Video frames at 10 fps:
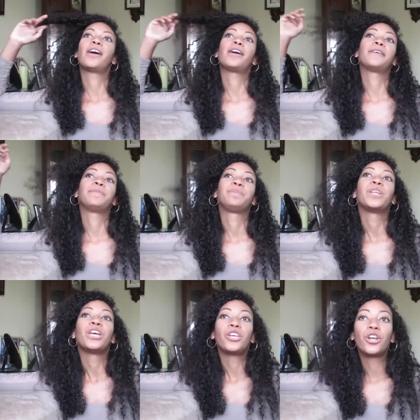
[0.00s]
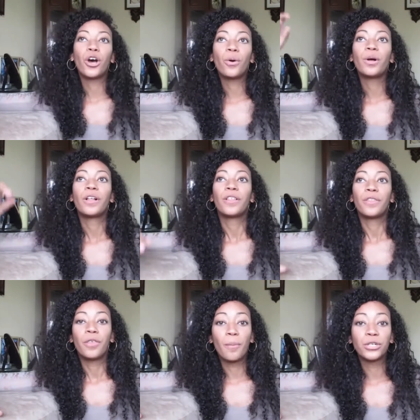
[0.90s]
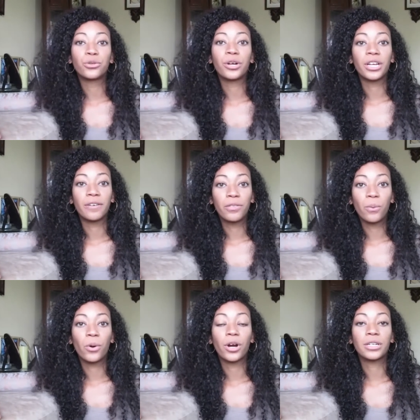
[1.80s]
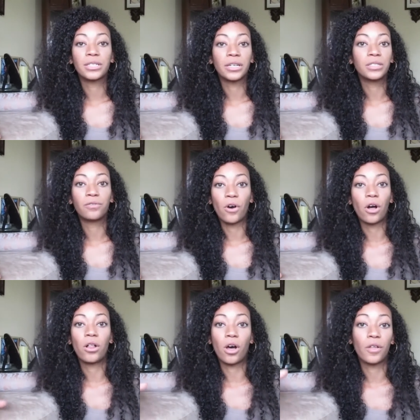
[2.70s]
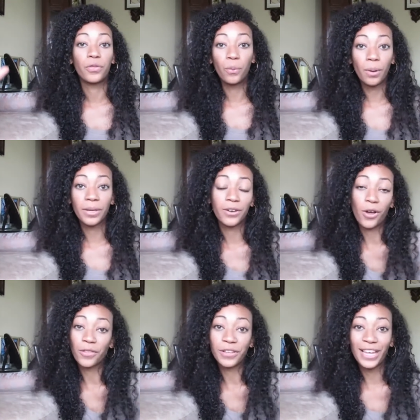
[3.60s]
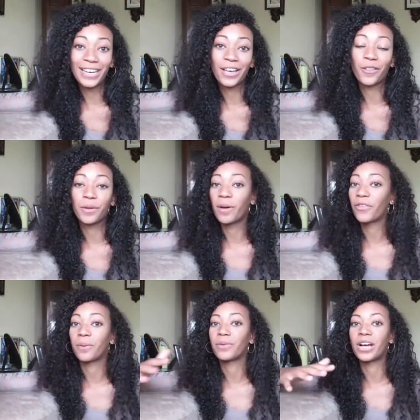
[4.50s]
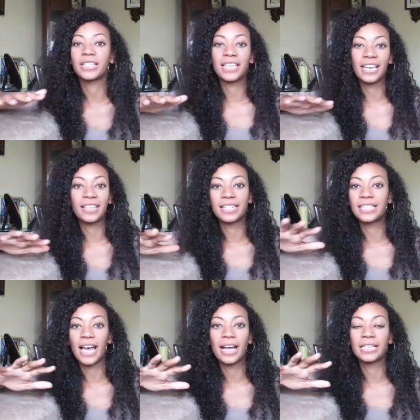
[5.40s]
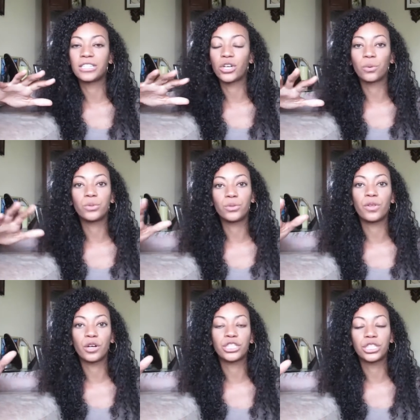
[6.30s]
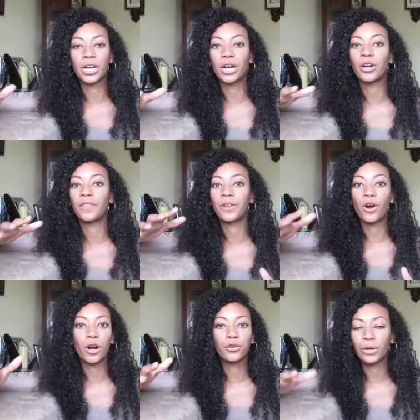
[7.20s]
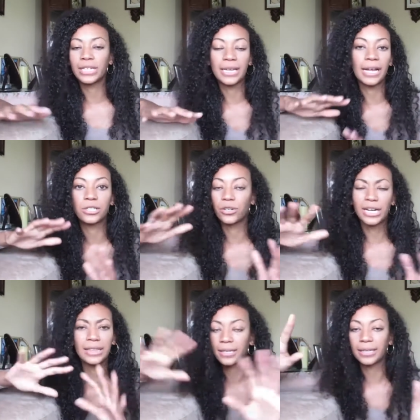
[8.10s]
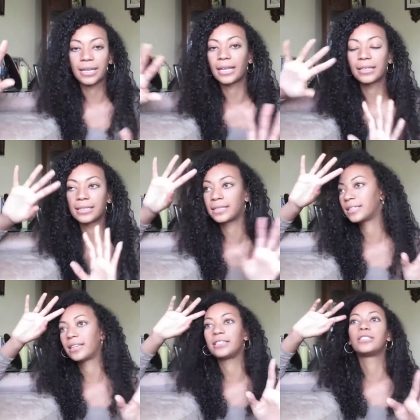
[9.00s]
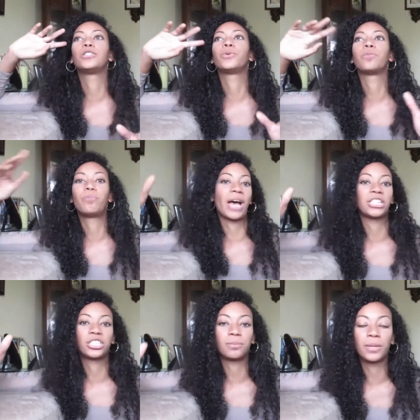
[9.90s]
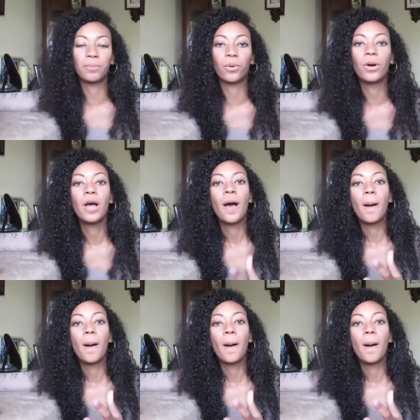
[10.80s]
um, you know, the majority of the work does fall on the woman, on the lady, on the mother. I'm not saying that dads don't do their share and there aren't great dads or anything like that. Like, this is nothing to do with bashing people.